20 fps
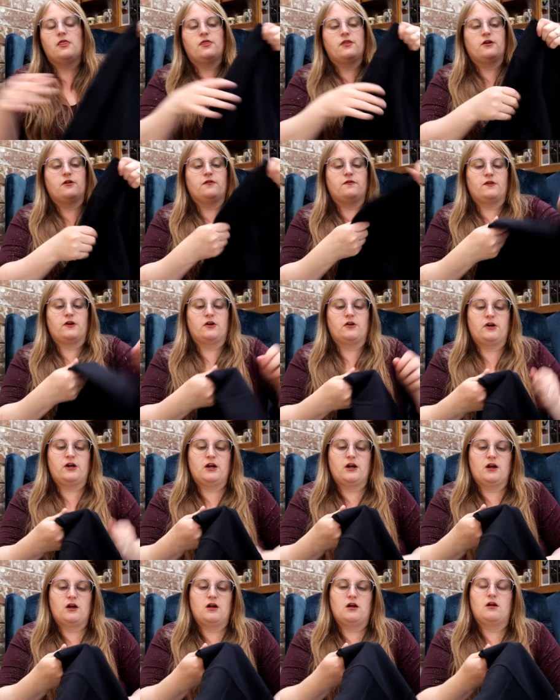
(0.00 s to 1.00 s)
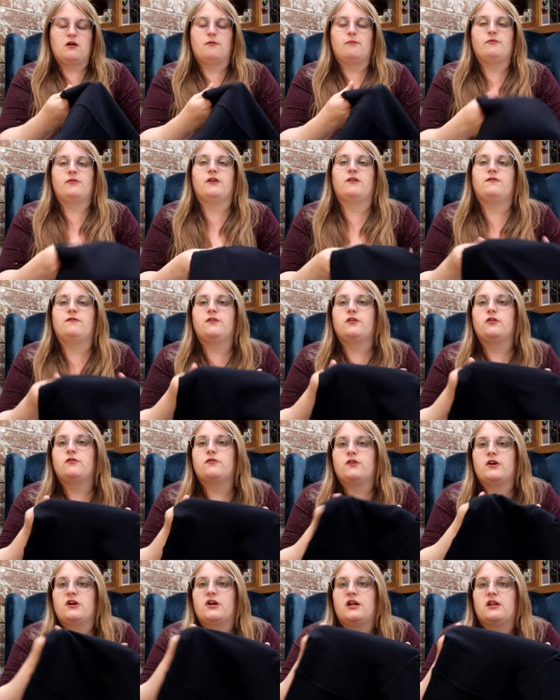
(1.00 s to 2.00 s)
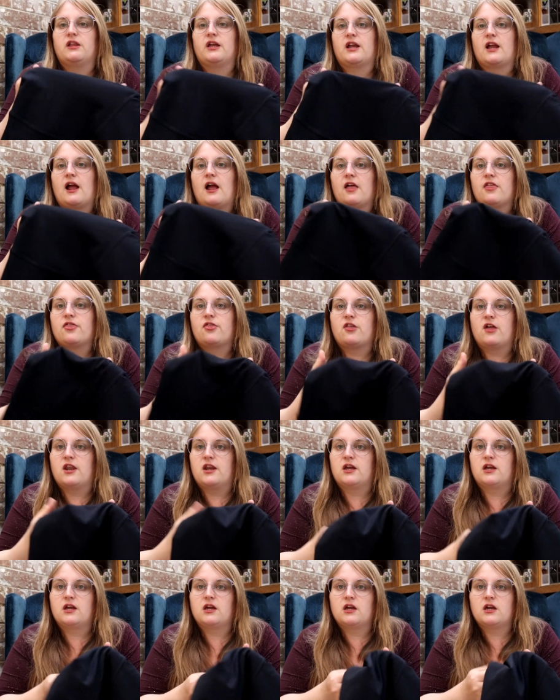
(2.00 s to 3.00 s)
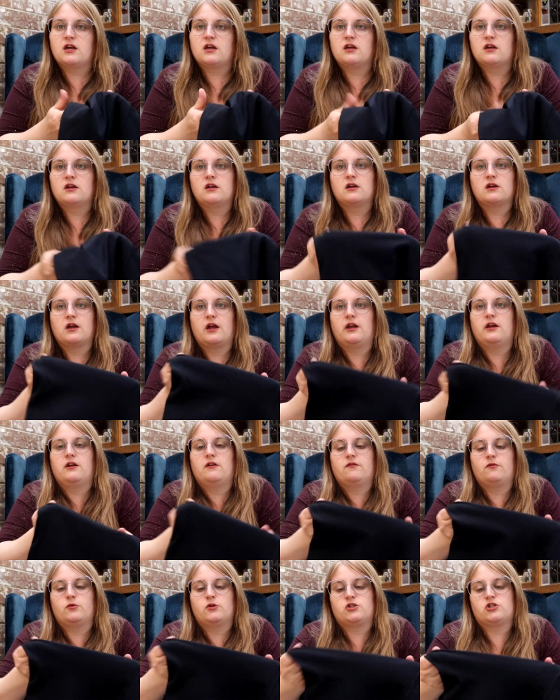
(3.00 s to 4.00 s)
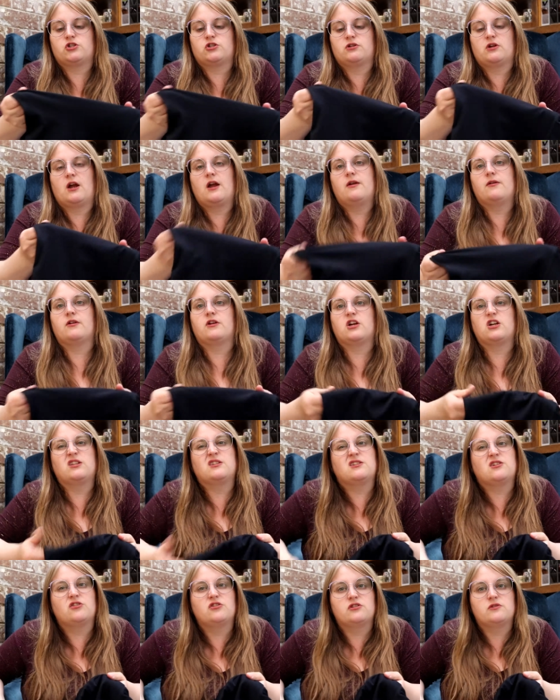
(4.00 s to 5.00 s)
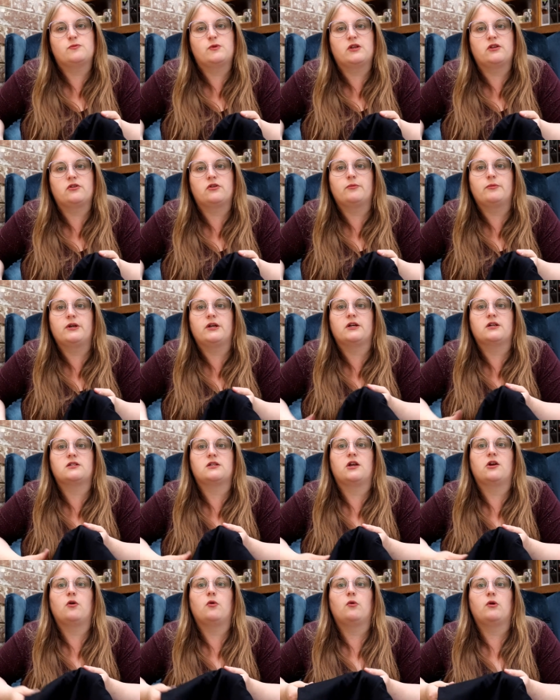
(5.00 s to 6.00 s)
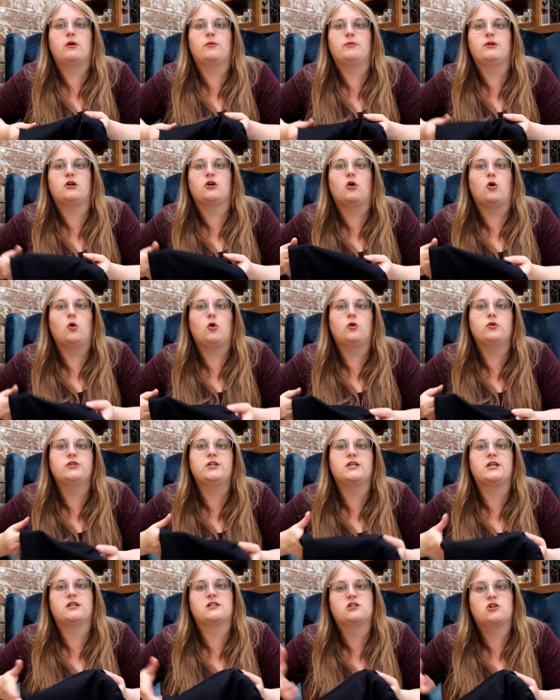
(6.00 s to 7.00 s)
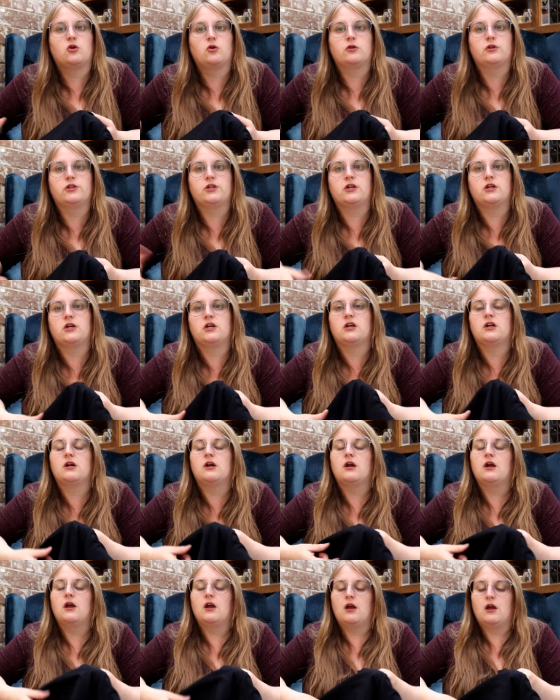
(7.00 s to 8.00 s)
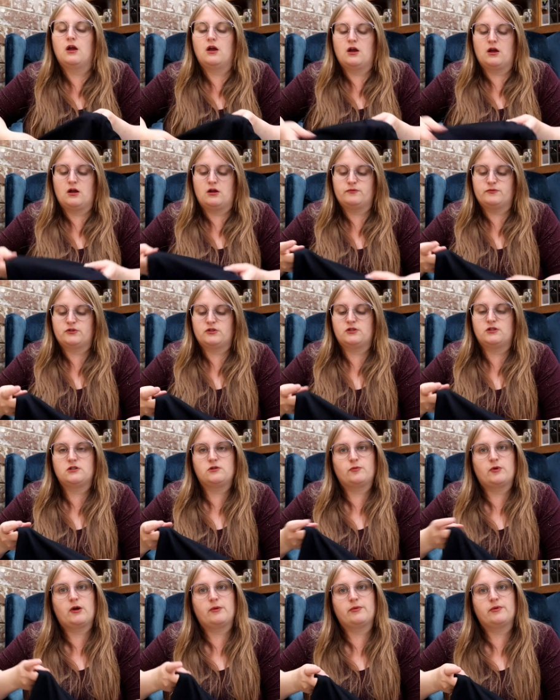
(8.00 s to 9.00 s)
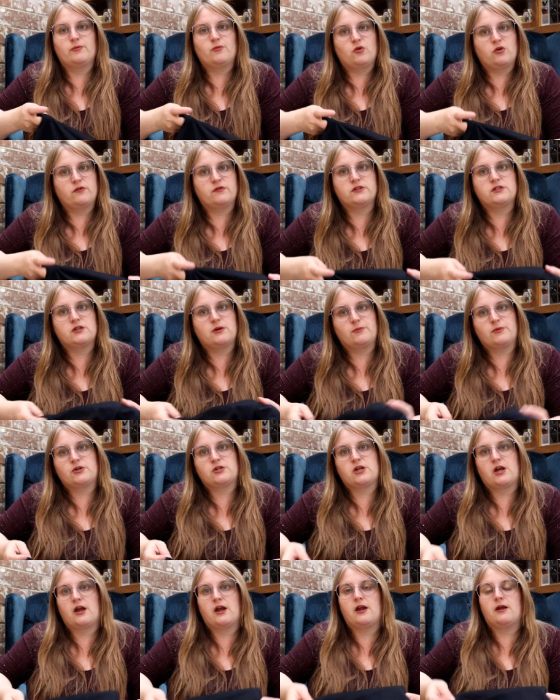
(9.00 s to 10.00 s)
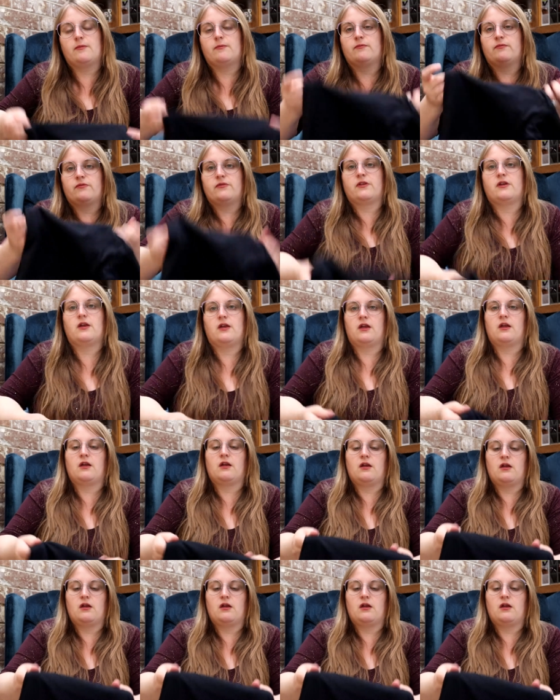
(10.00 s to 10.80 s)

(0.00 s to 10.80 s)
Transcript: they're very um, they feel very like athletic kind of, which I, concerns me a little bit because I don't want to be cold. It gets cold here, um, so these are probably more of a summertime thing.